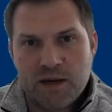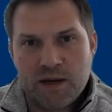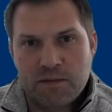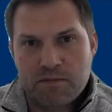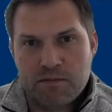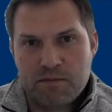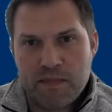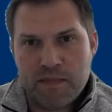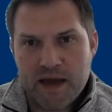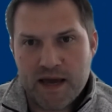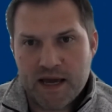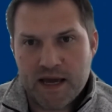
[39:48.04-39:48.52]

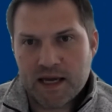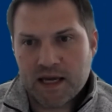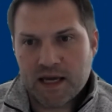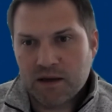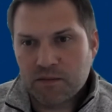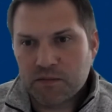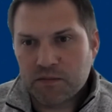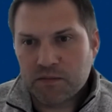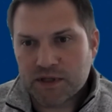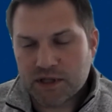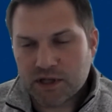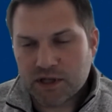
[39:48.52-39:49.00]
make
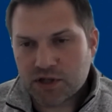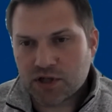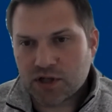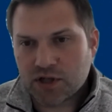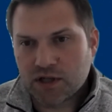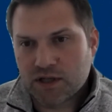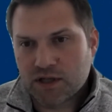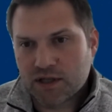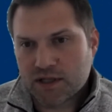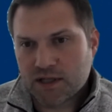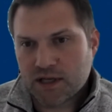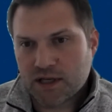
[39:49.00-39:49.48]

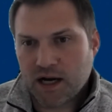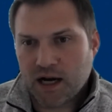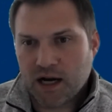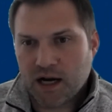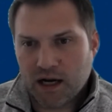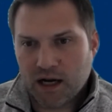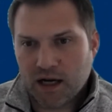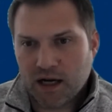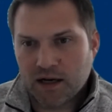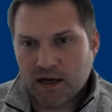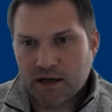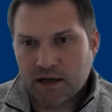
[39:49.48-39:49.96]
impositions
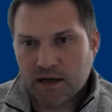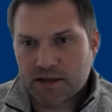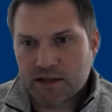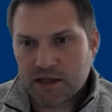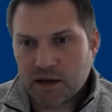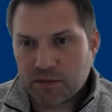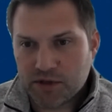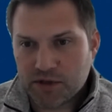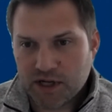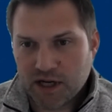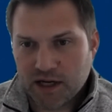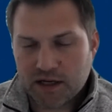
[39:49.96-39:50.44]
on
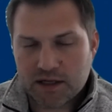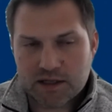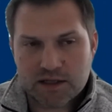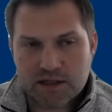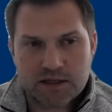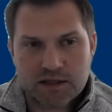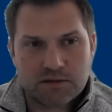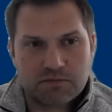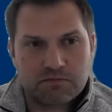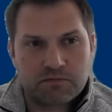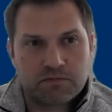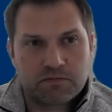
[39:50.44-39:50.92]

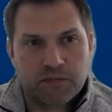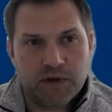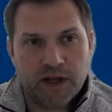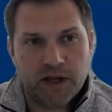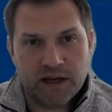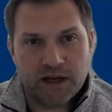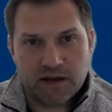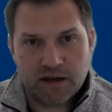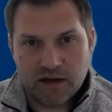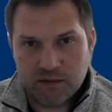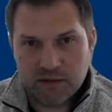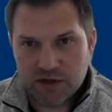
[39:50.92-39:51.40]
subjects
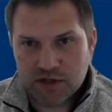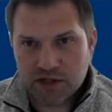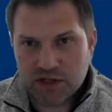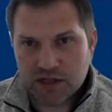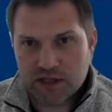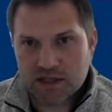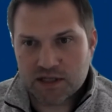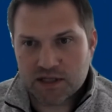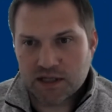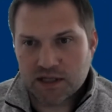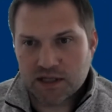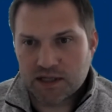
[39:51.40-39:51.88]
like
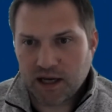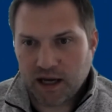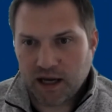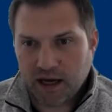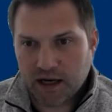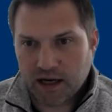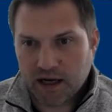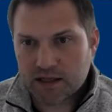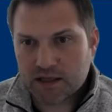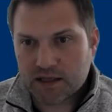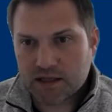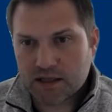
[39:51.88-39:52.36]
images and
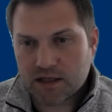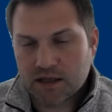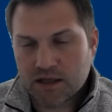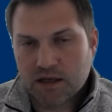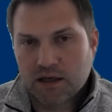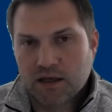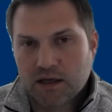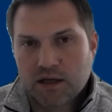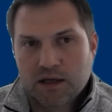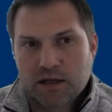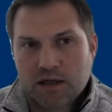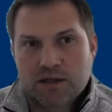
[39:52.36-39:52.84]
text
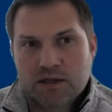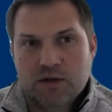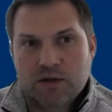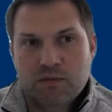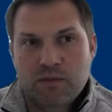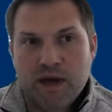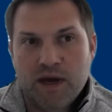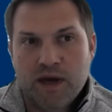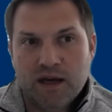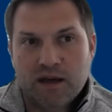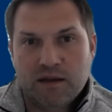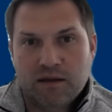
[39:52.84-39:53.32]

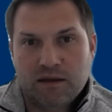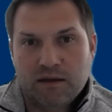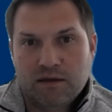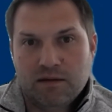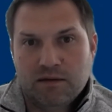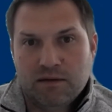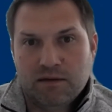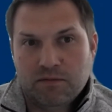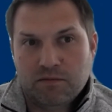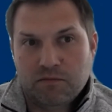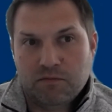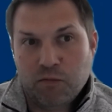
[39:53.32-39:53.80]

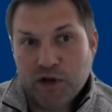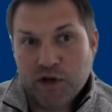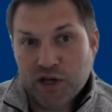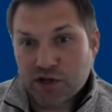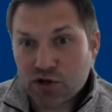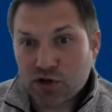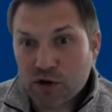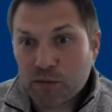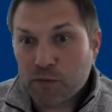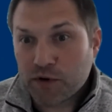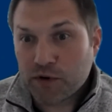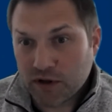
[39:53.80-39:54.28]
we
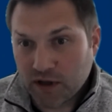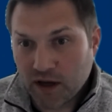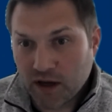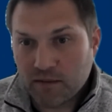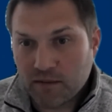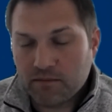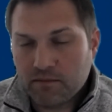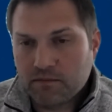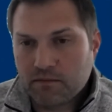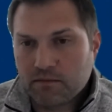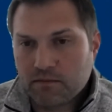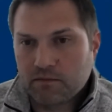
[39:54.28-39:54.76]
interpret
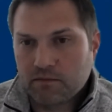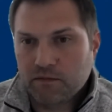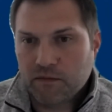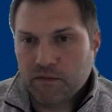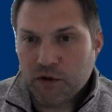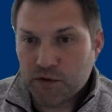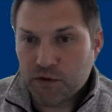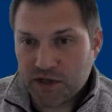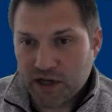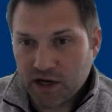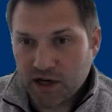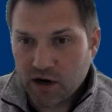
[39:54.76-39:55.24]
them
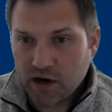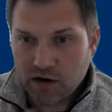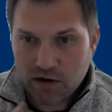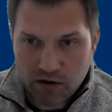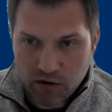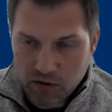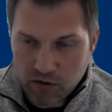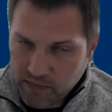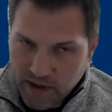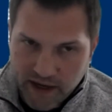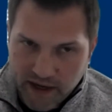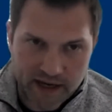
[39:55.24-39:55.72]
using our
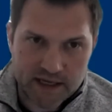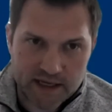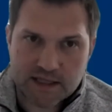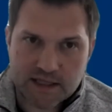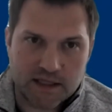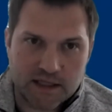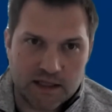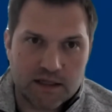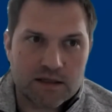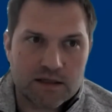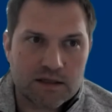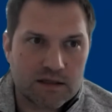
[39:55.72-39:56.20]
own
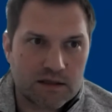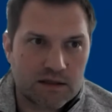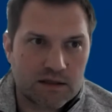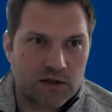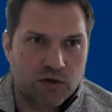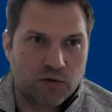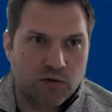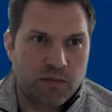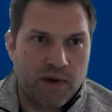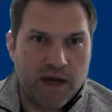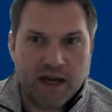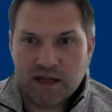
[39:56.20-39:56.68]
biases
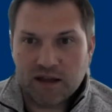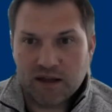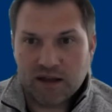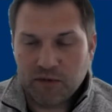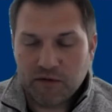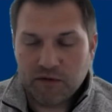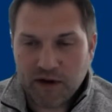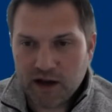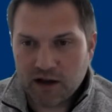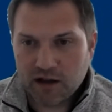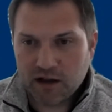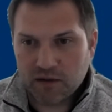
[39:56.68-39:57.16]
to make them
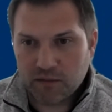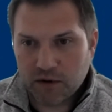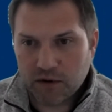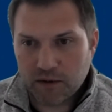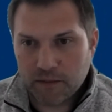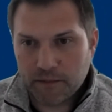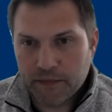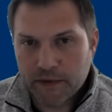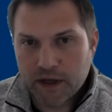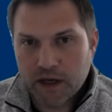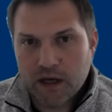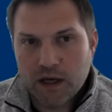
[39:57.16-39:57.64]

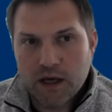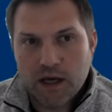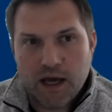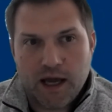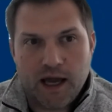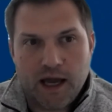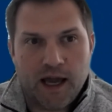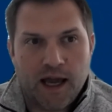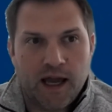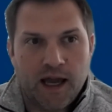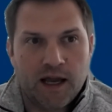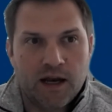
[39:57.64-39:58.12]
available.
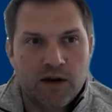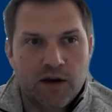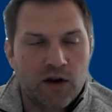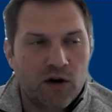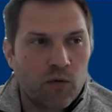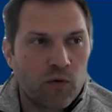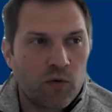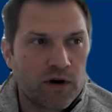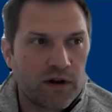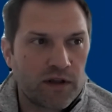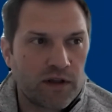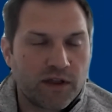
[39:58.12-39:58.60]
And, you
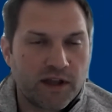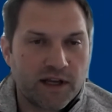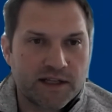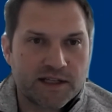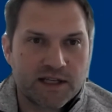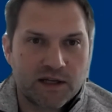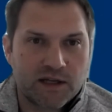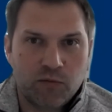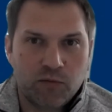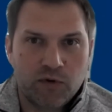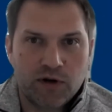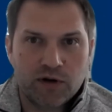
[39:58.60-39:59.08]
know, one of the things
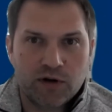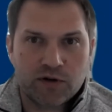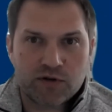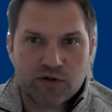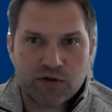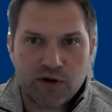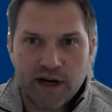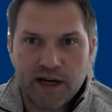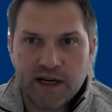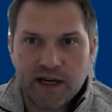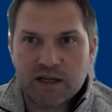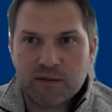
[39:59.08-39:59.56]
that we're
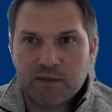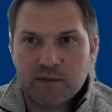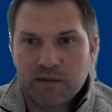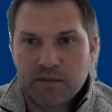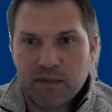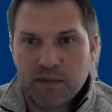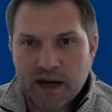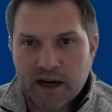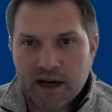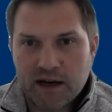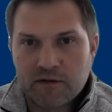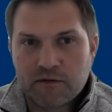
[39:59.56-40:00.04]
trying to be
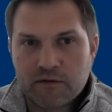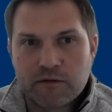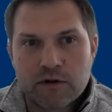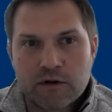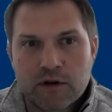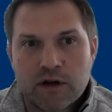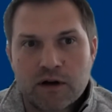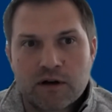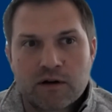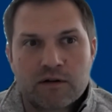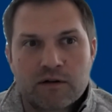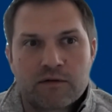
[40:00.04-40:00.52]
mindful
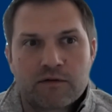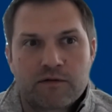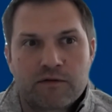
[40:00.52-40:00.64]
of,